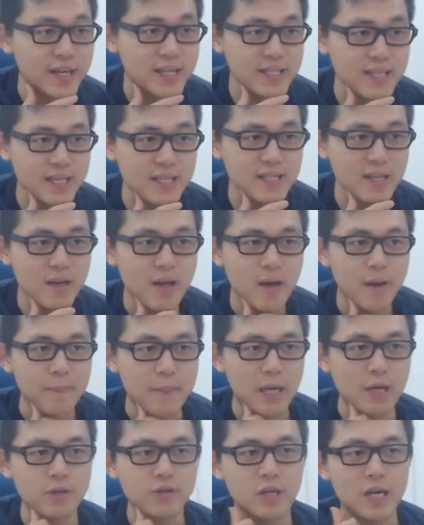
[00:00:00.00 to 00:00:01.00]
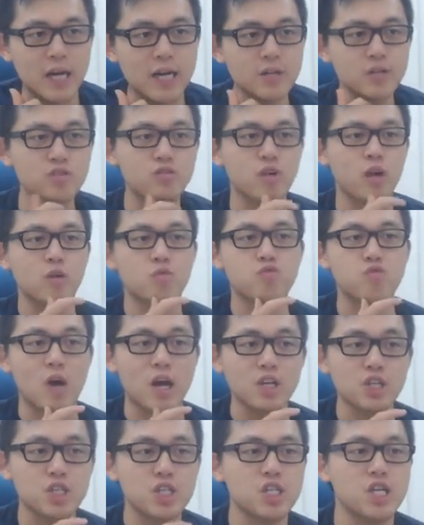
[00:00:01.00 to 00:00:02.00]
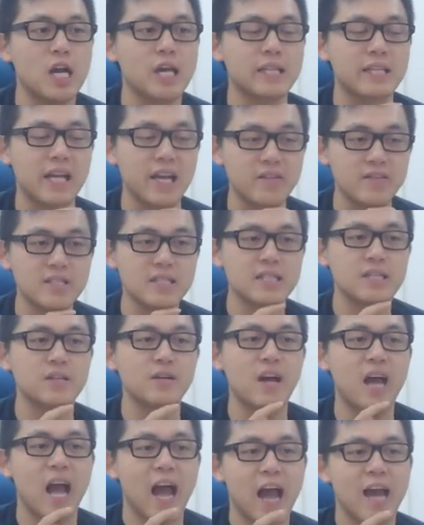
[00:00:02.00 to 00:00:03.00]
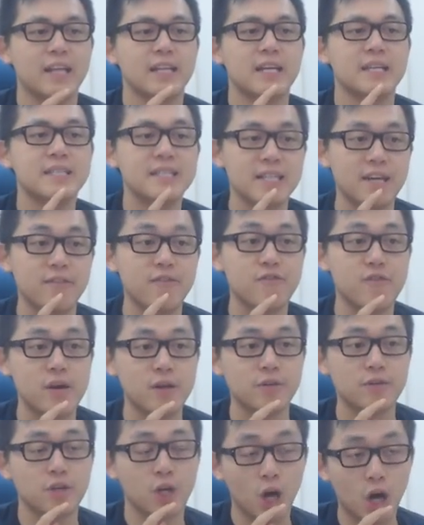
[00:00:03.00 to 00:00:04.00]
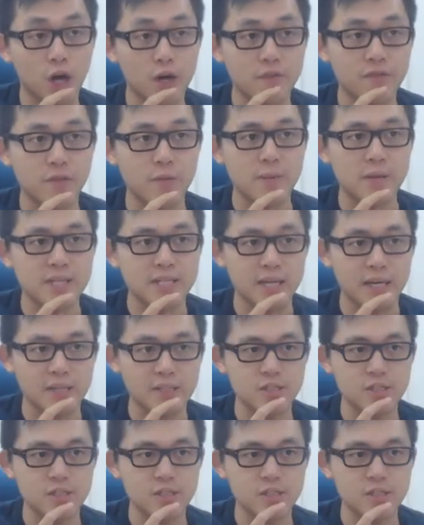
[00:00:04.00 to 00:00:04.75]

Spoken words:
It says battle cry, you draw a rush, a lifesteal, and a death rattle card from your deck.